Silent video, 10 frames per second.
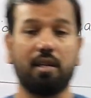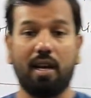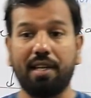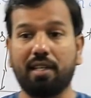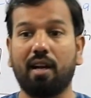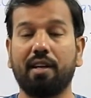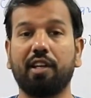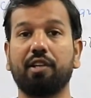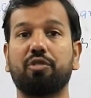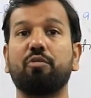like
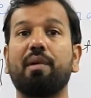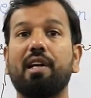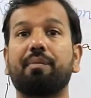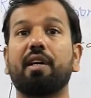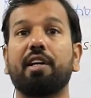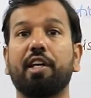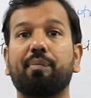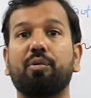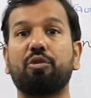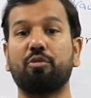to build up the
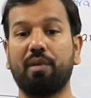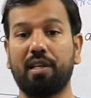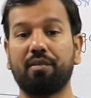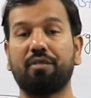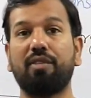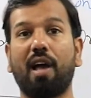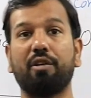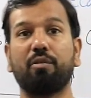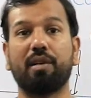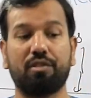airport, to build up the
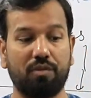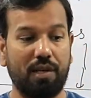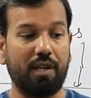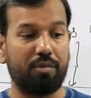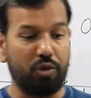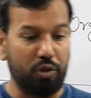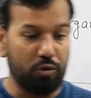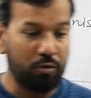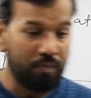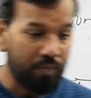flyovers, to build up the
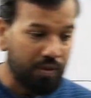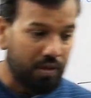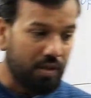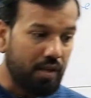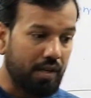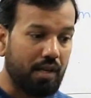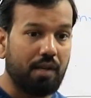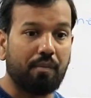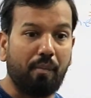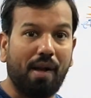new
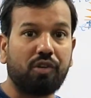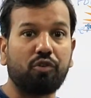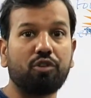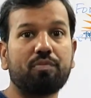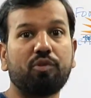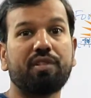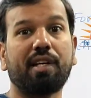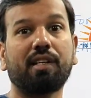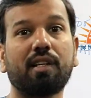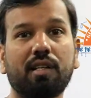metros
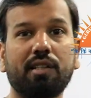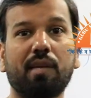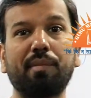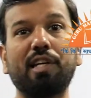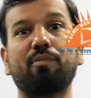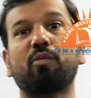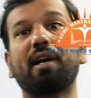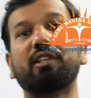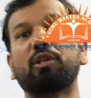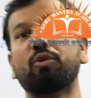project. They are mainly
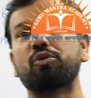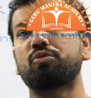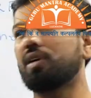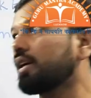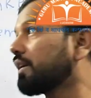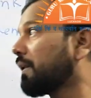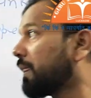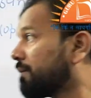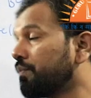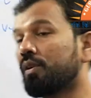providing the loans to
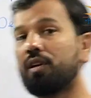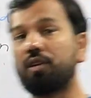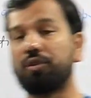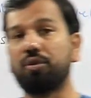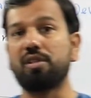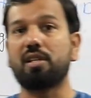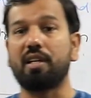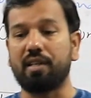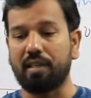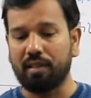those
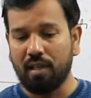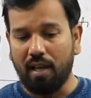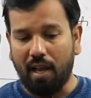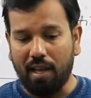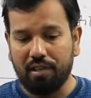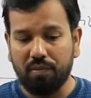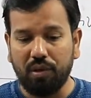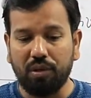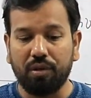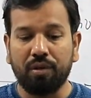countries. As
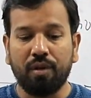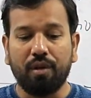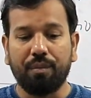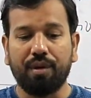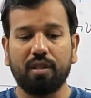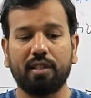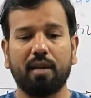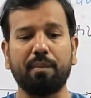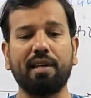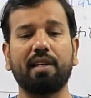we know, because they
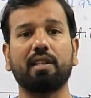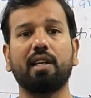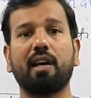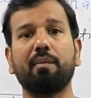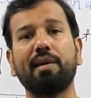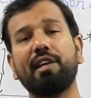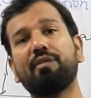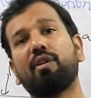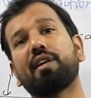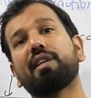are
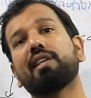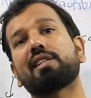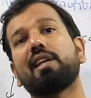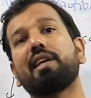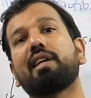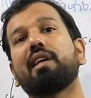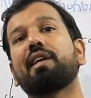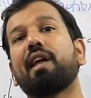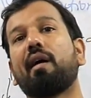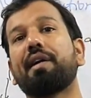mainly for the just like
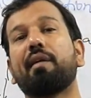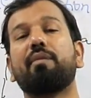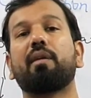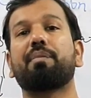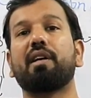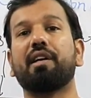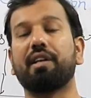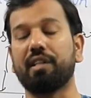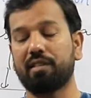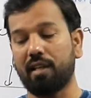developed
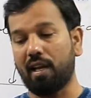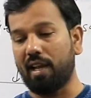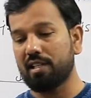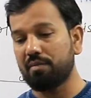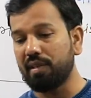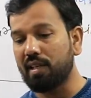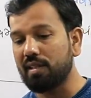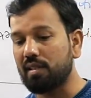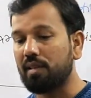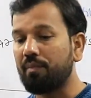countries. As we
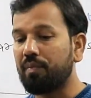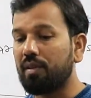can